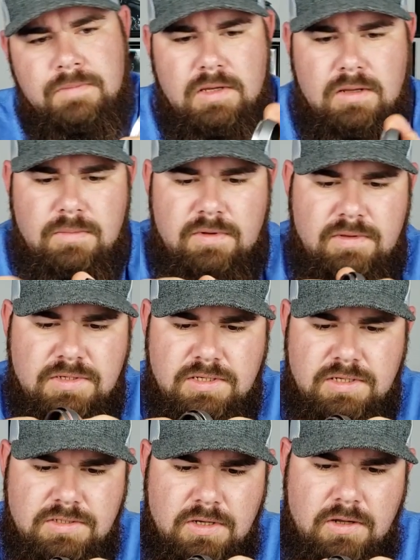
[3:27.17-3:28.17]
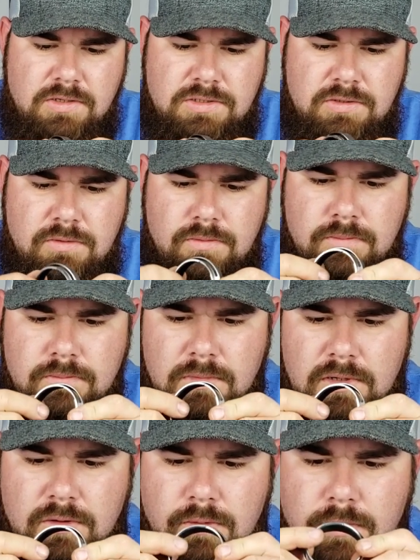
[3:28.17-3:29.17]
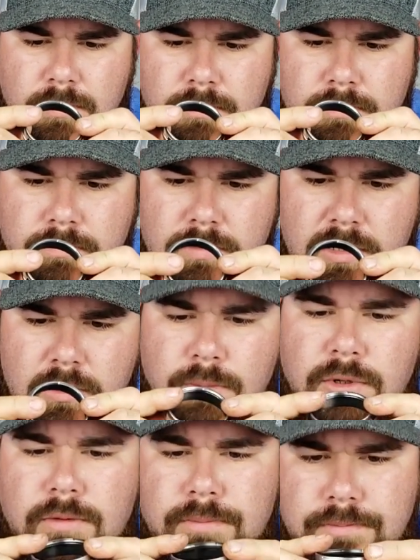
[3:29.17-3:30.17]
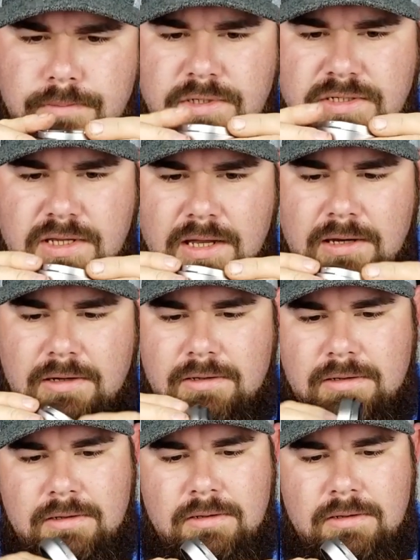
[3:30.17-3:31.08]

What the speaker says: I believe this is also aluminum design.